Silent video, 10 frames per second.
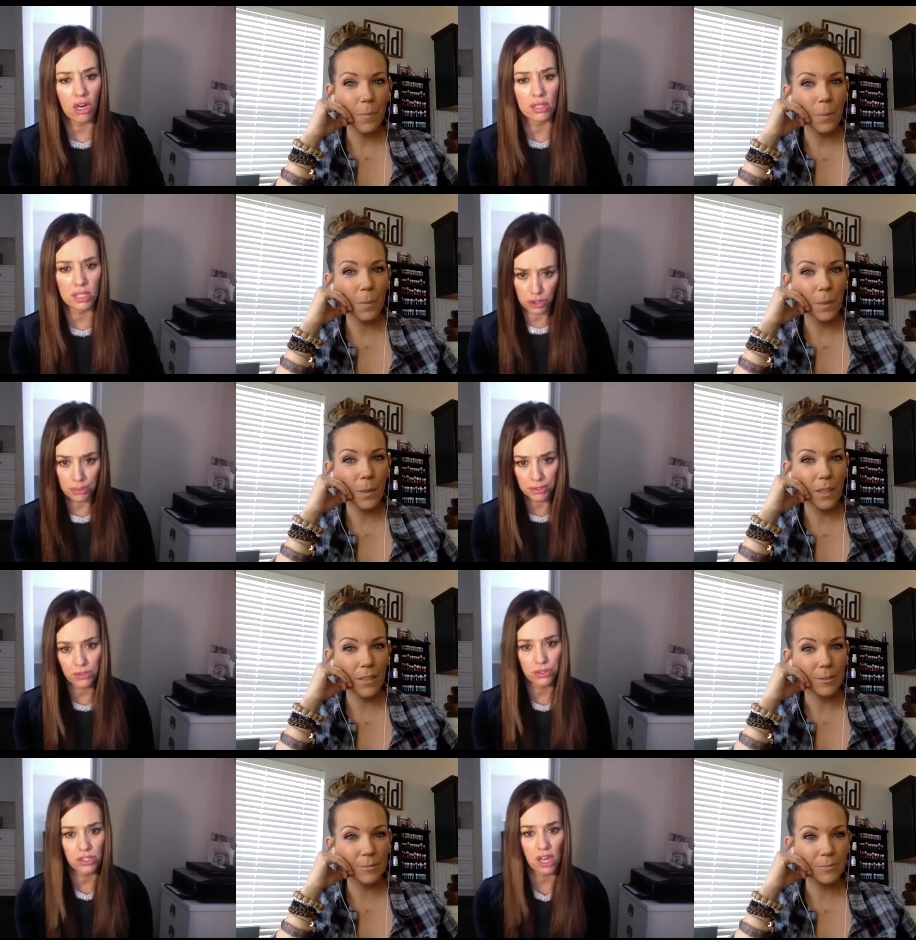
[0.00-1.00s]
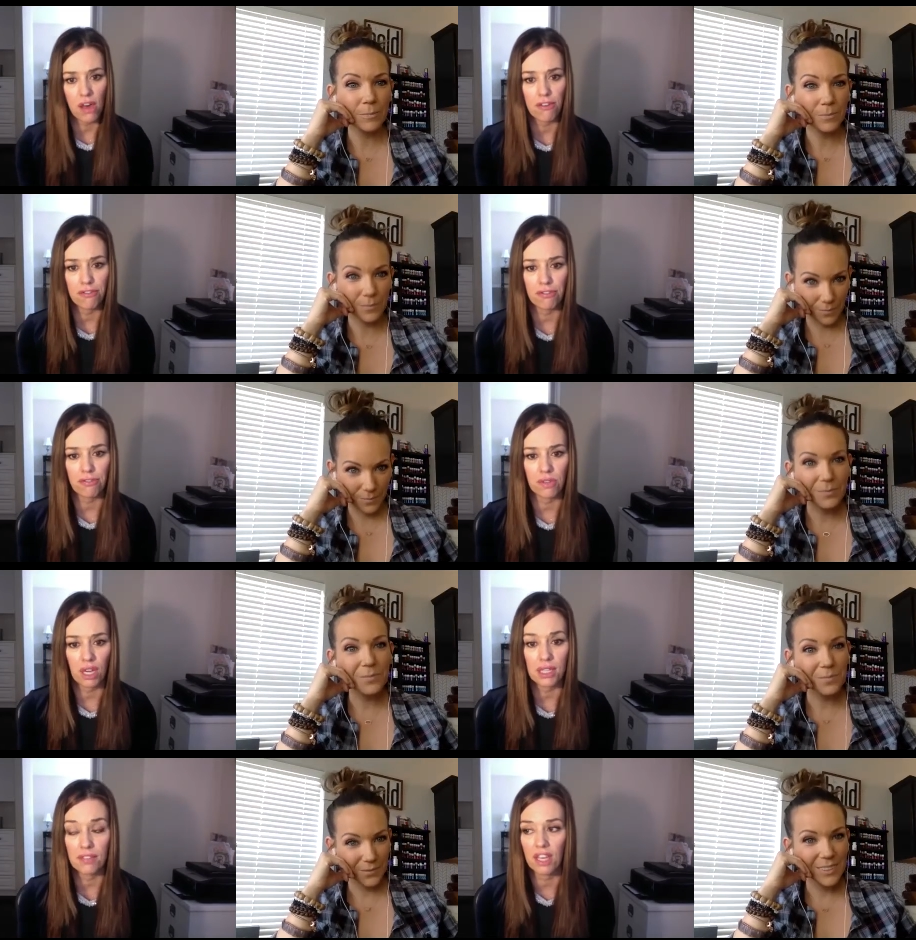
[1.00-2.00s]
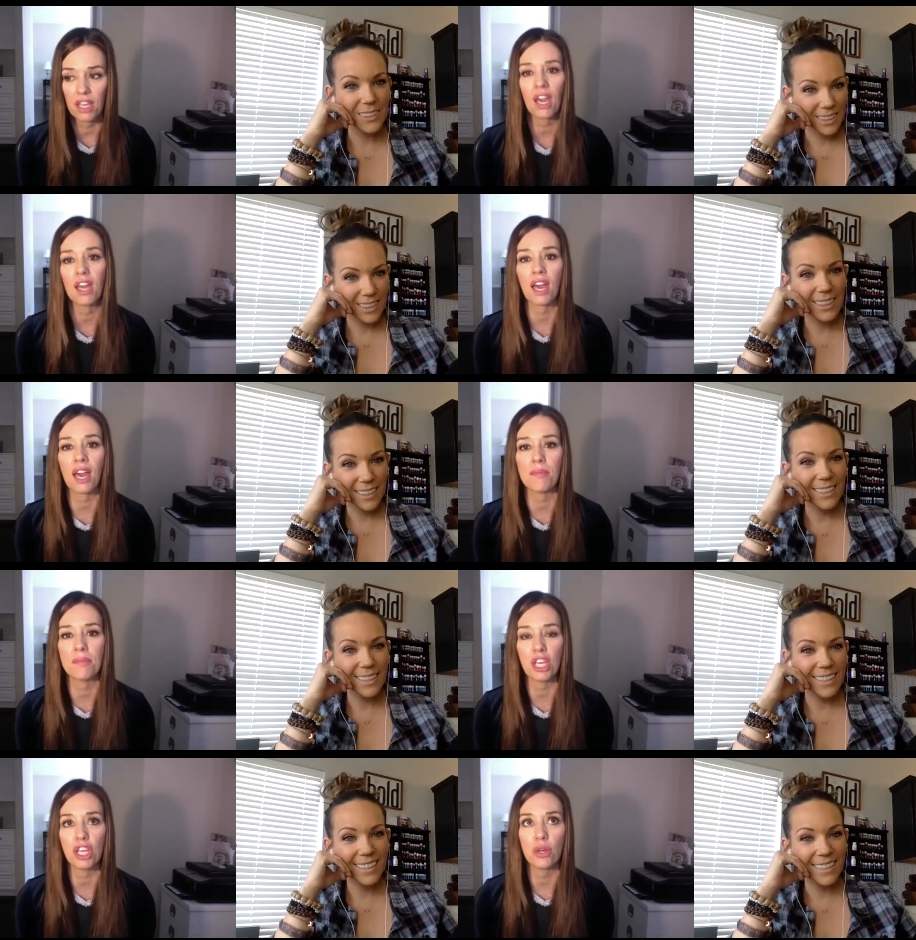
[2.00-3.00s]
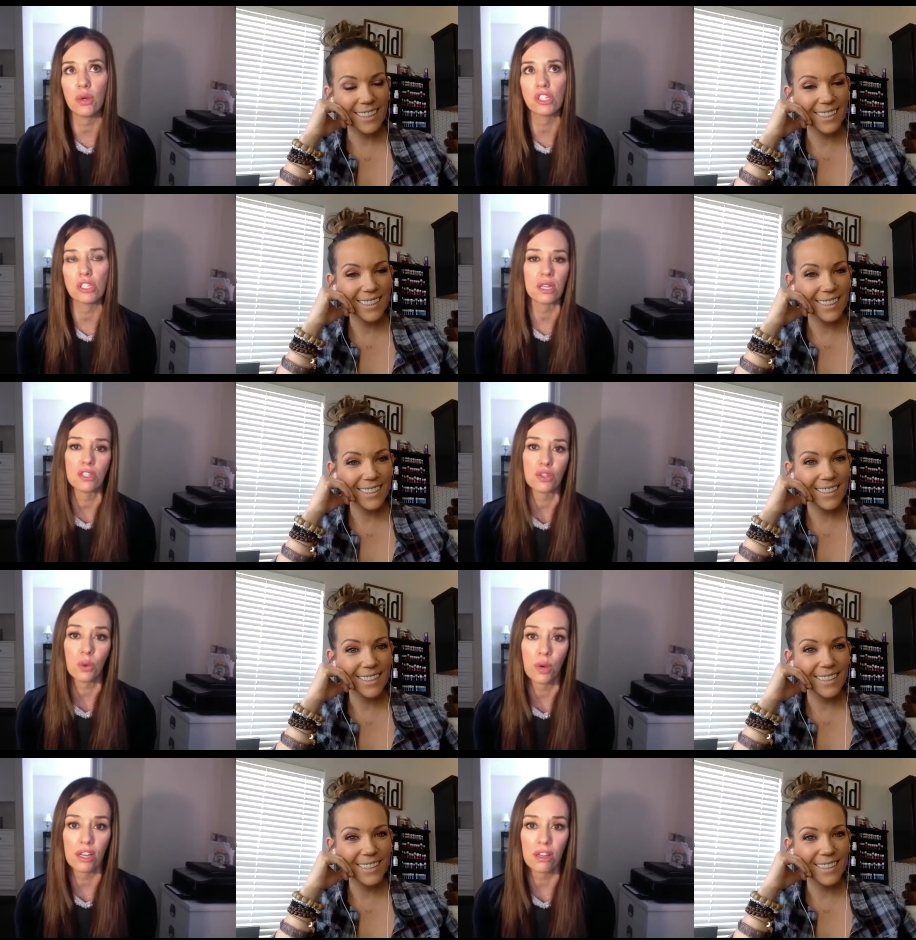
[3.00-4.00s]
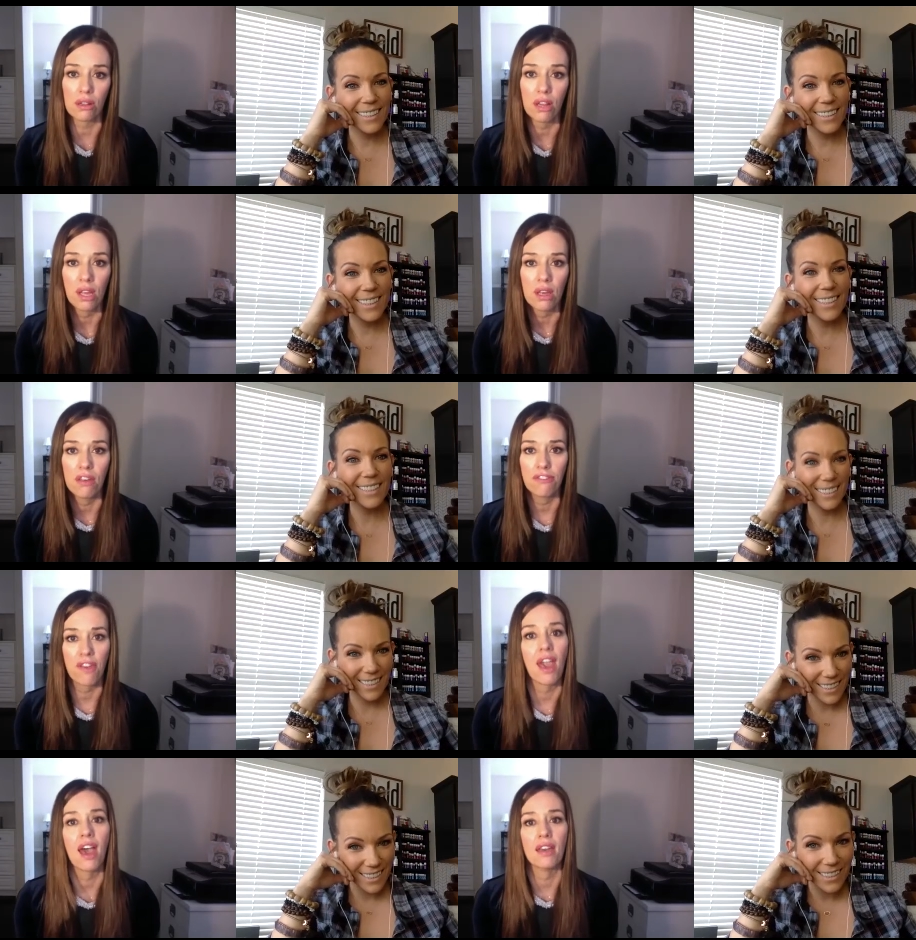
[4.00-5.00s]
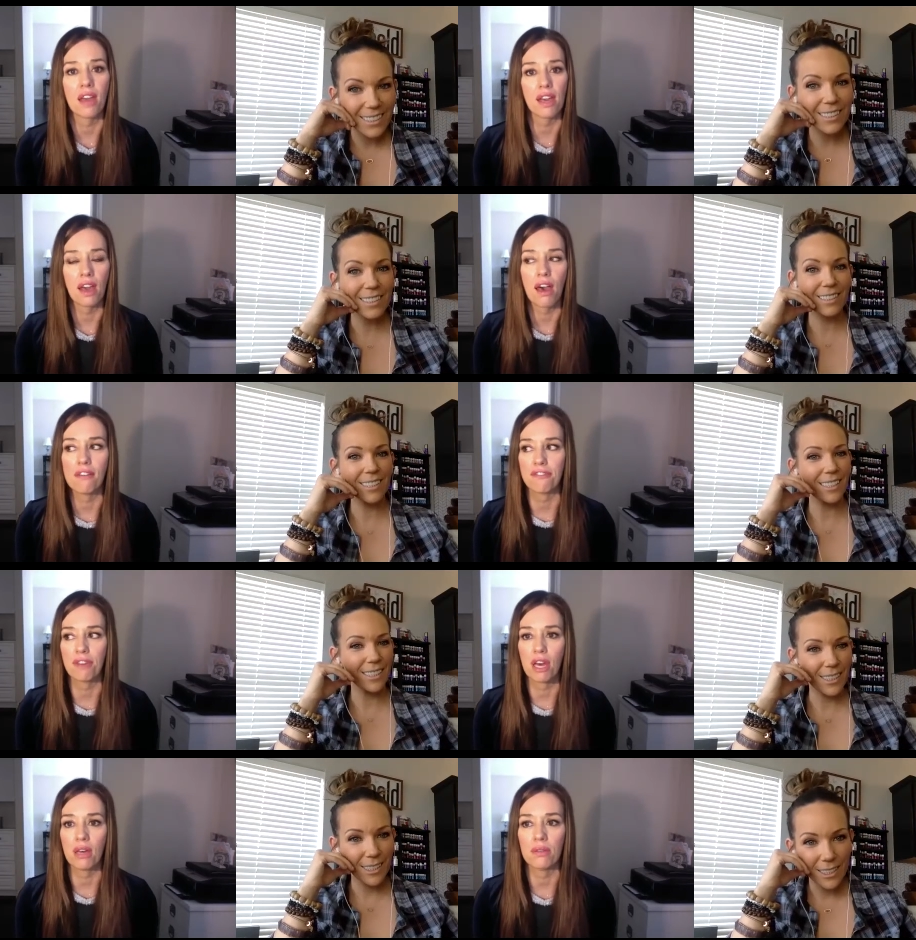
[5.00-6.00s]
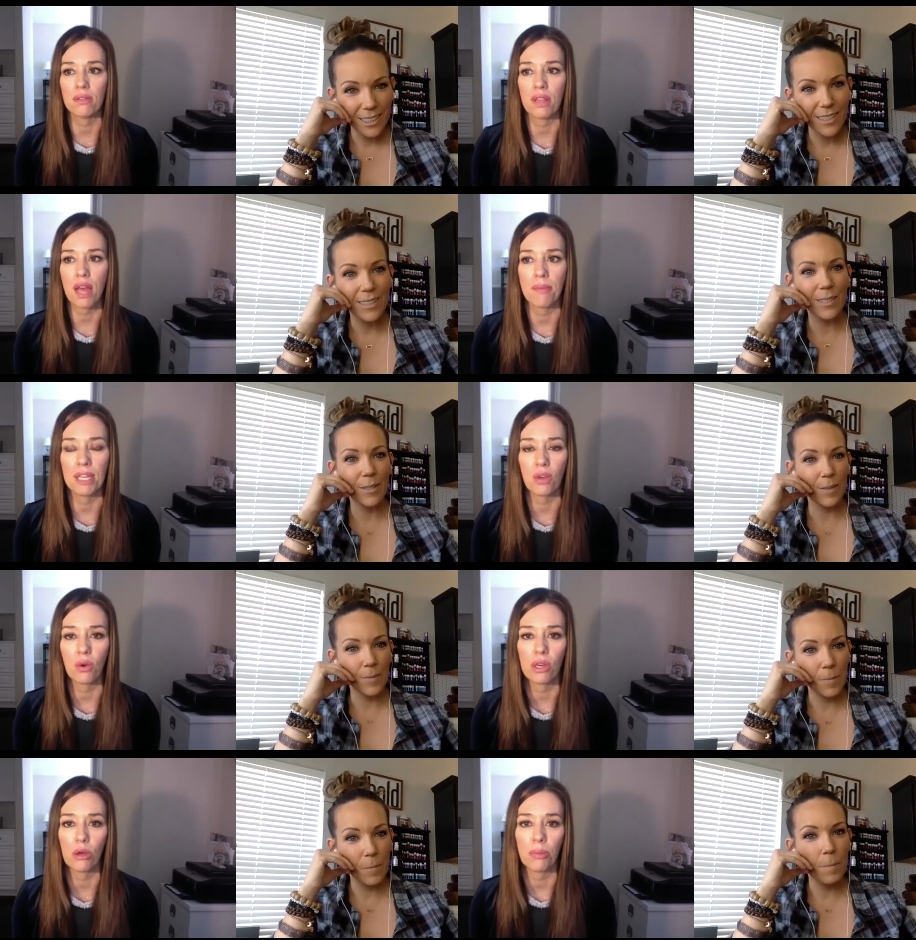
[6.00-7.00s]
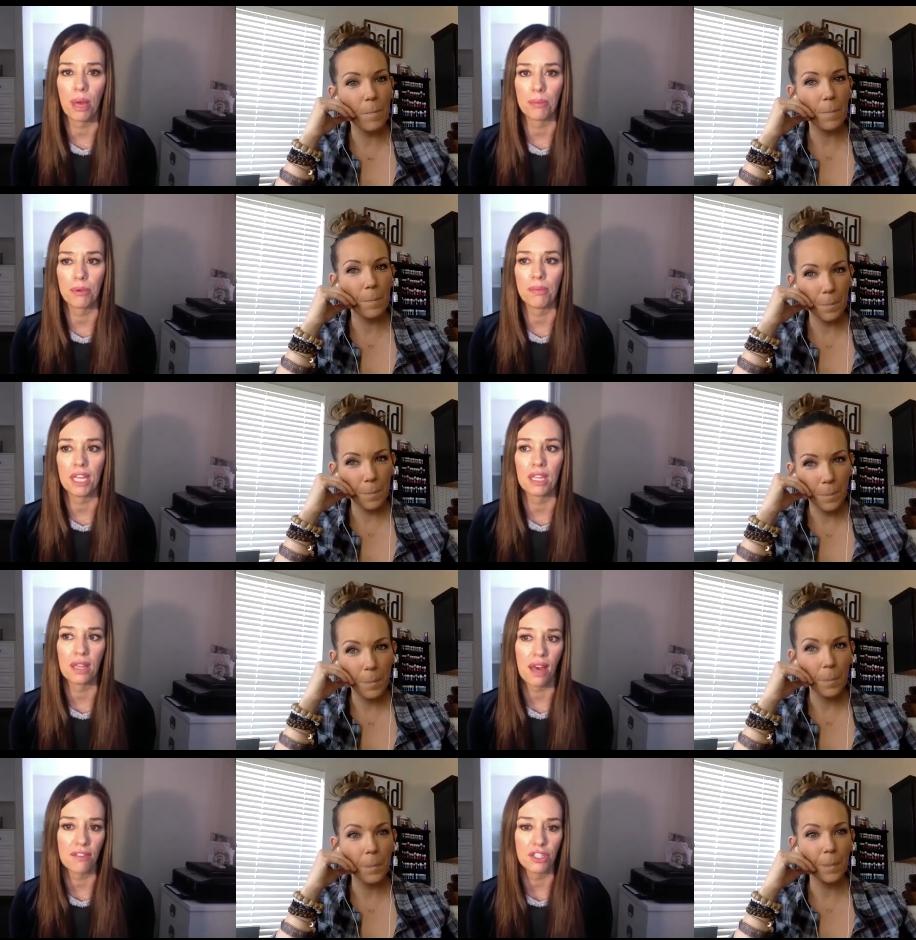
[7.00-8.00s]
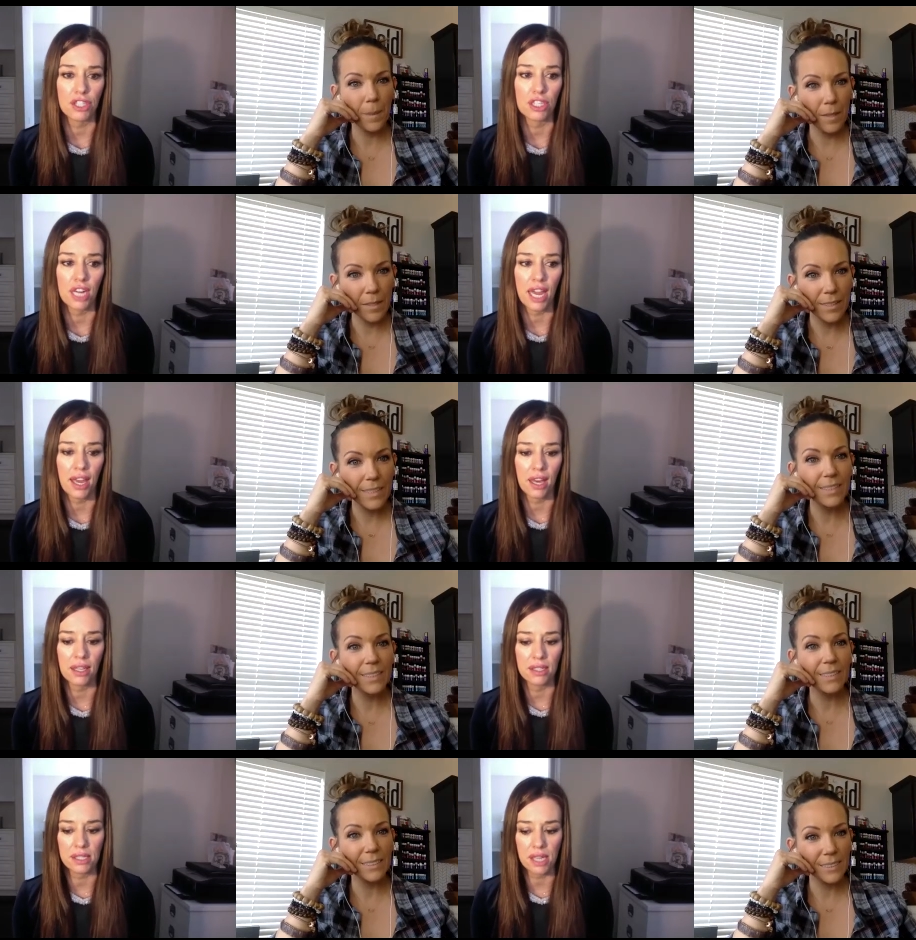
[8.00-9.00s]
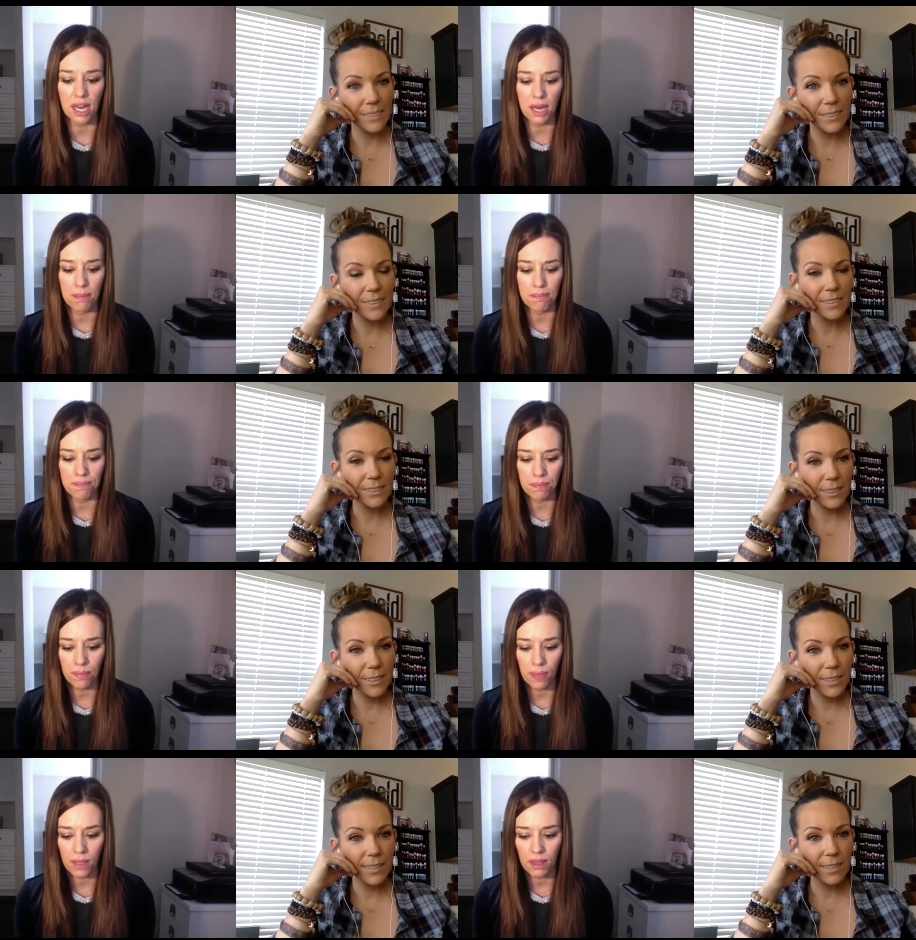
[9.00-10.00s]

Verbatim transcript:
Speaker 1: are distributors of Young Living, and I'm a huge essential oil fan. I have um, lemon oil, peppermint, lavender, and um,